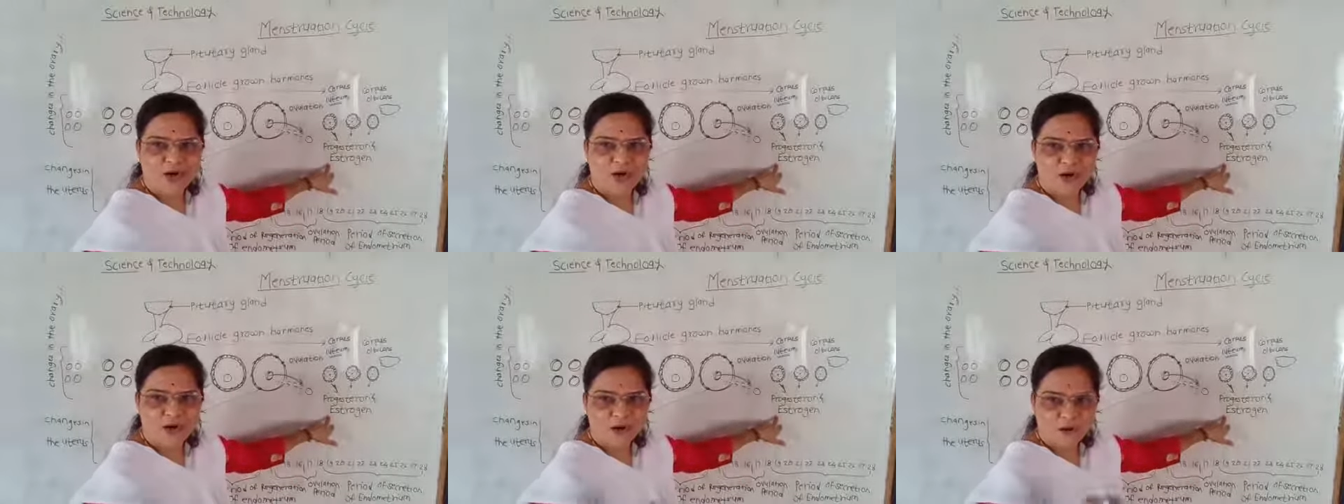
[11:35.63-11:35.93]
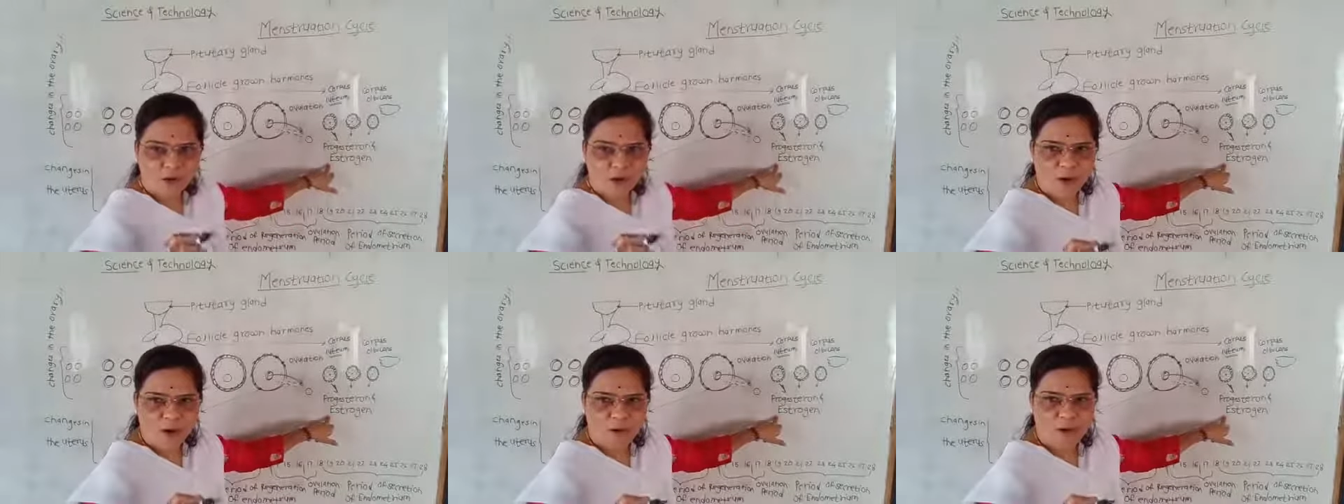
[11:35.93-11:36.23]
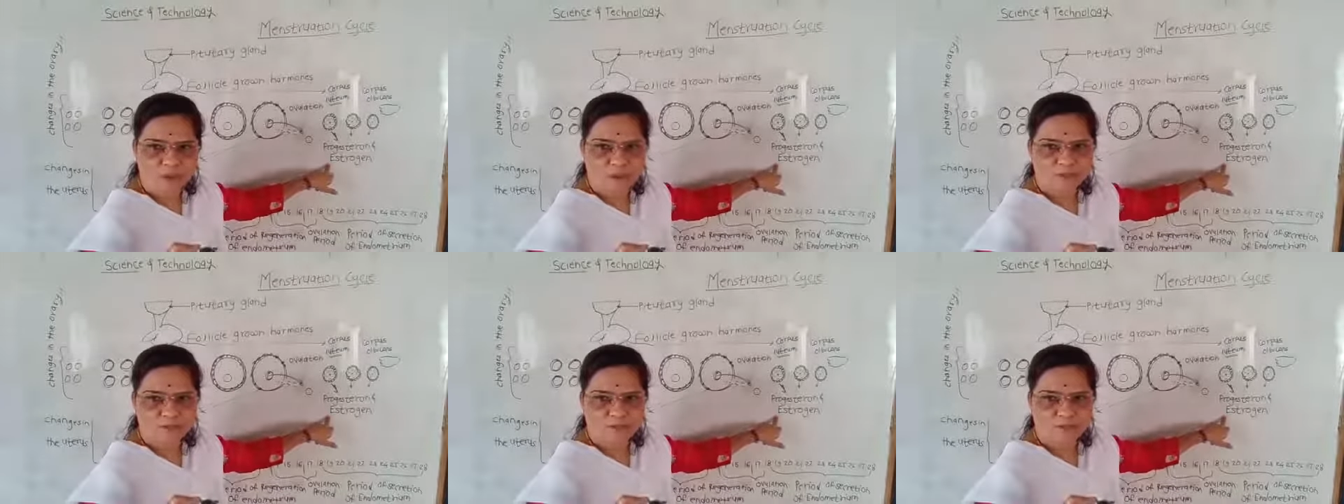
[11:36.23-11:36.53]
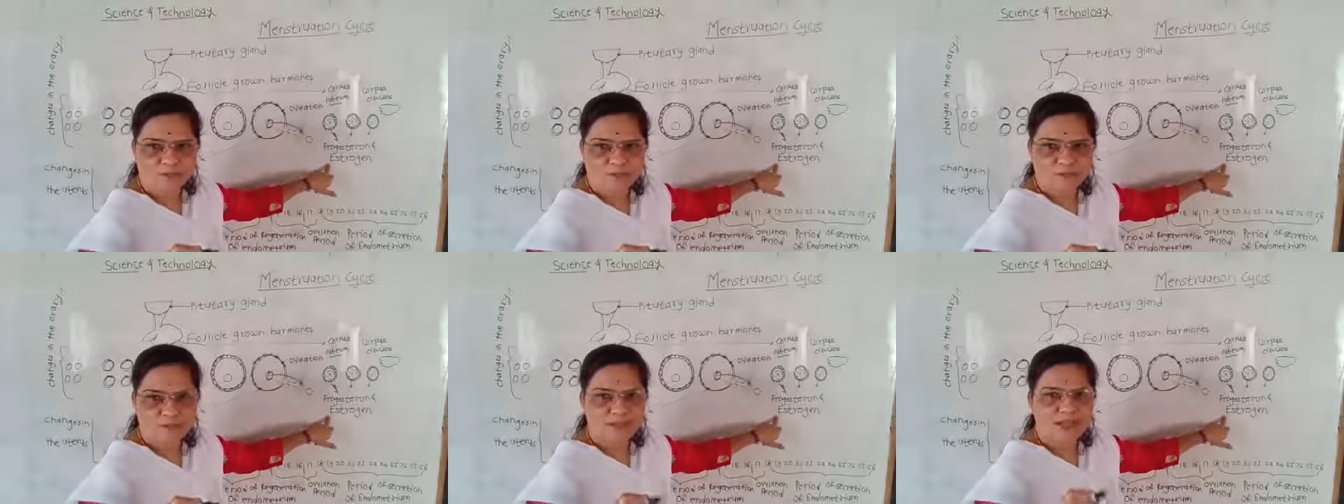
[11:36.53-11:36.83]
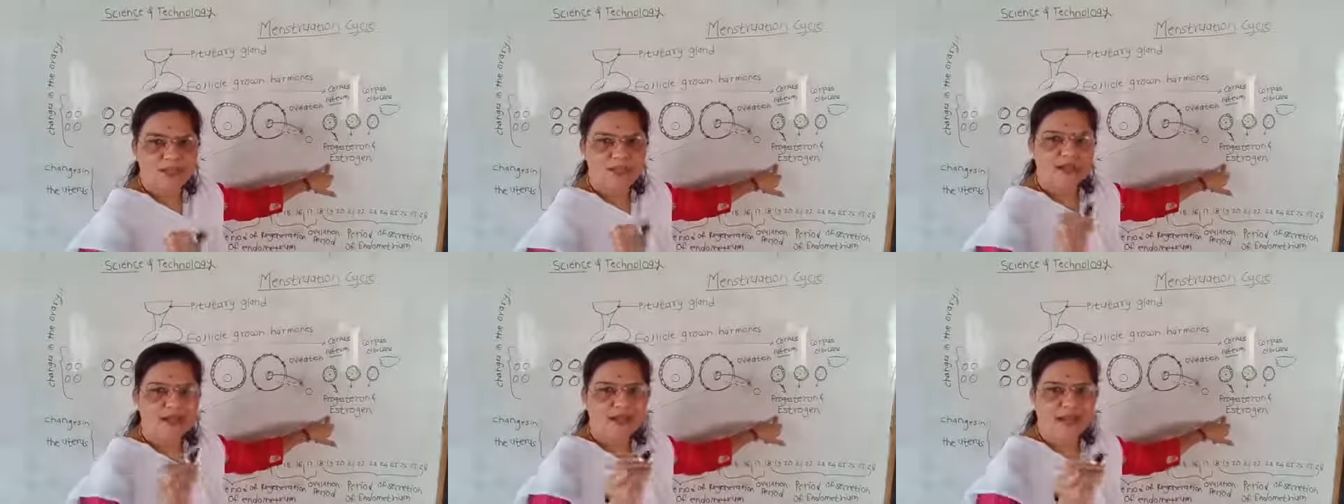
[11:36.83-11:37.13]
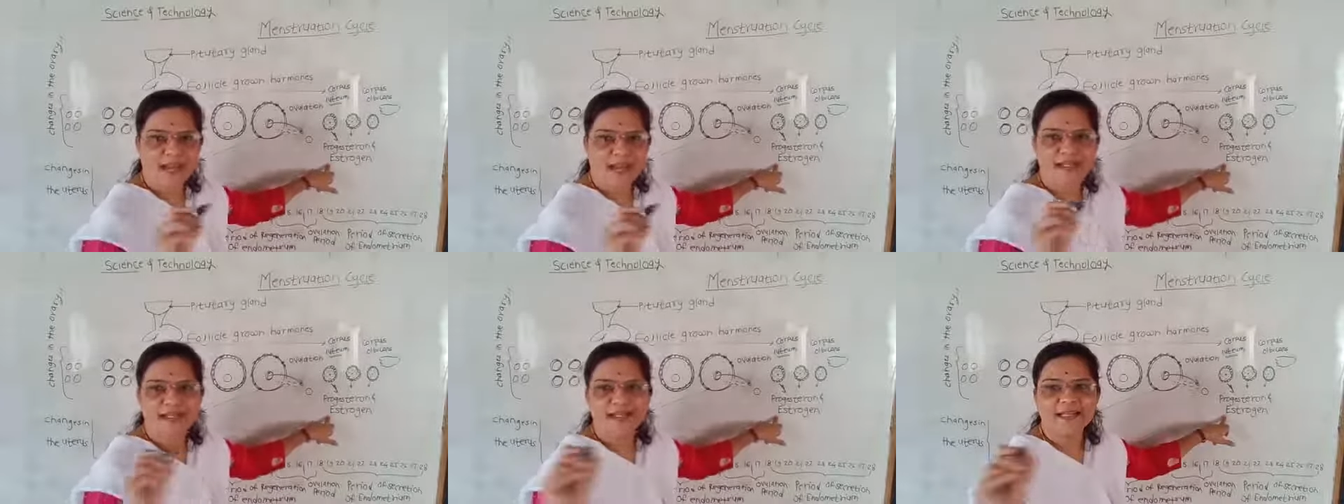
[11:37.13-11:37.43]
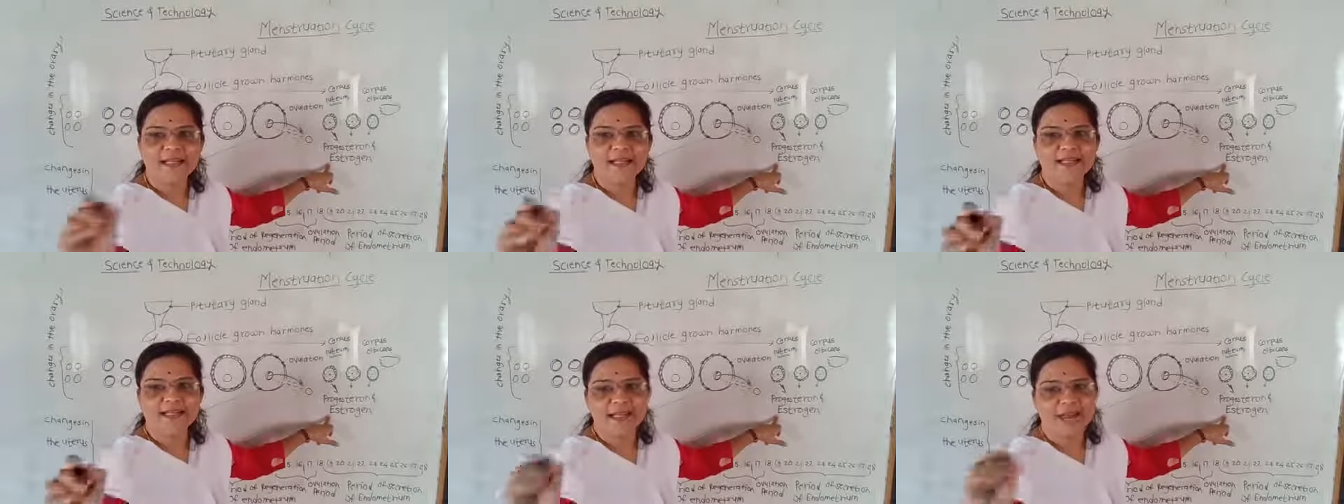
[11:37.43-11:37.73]
or no? Write
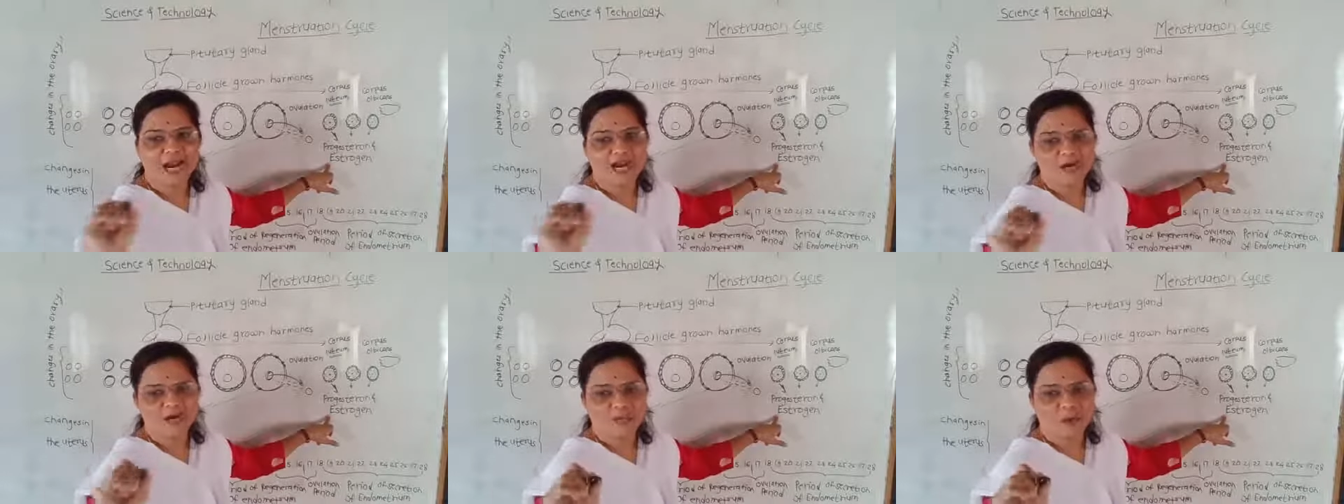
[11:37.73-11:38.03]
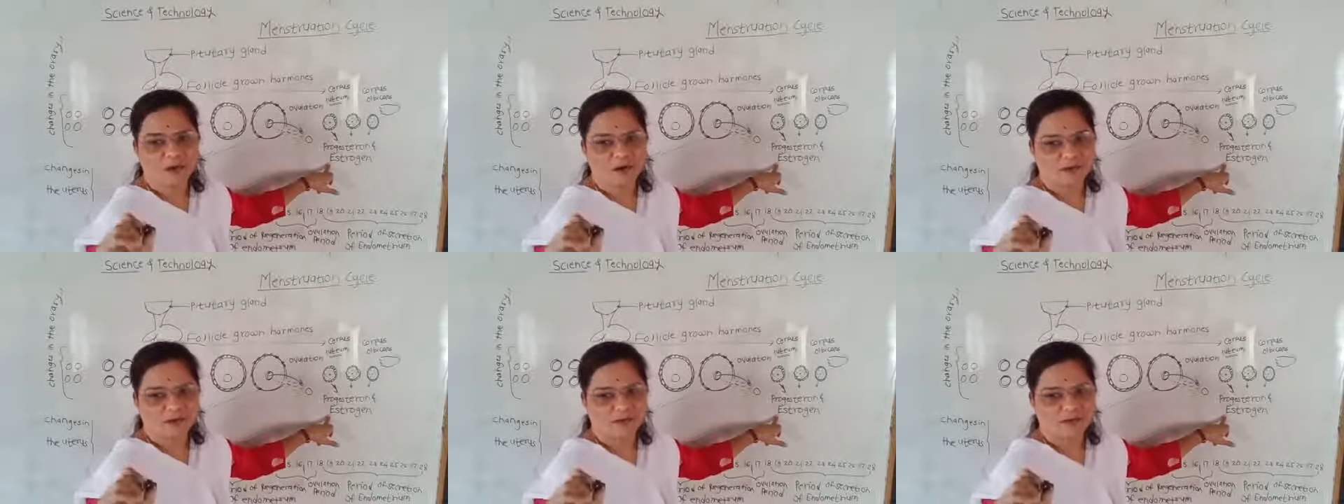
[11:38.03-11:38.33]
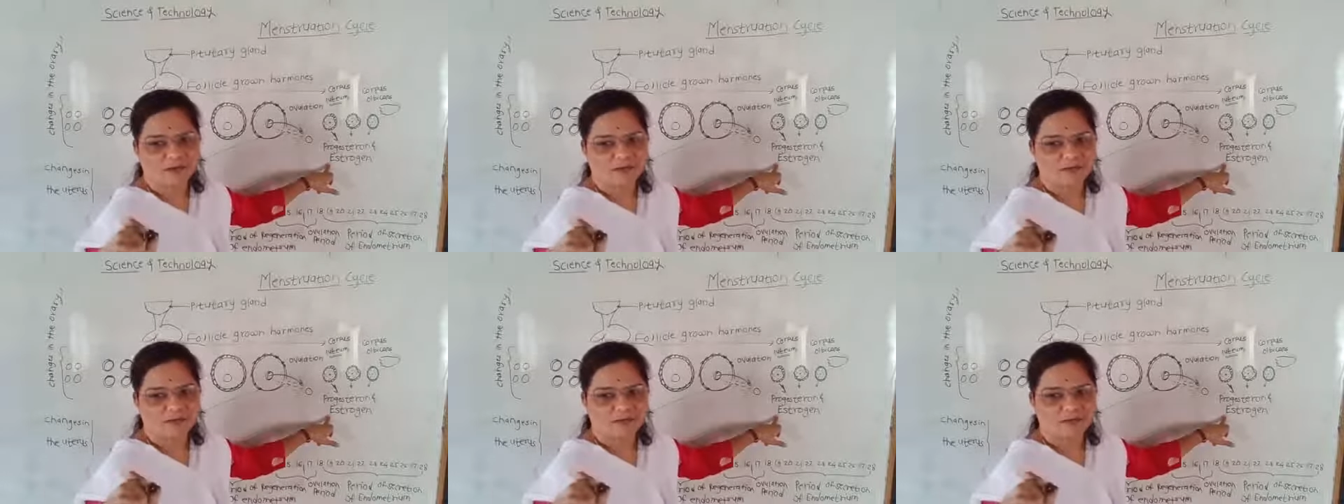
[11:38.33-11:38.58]
in a chat box.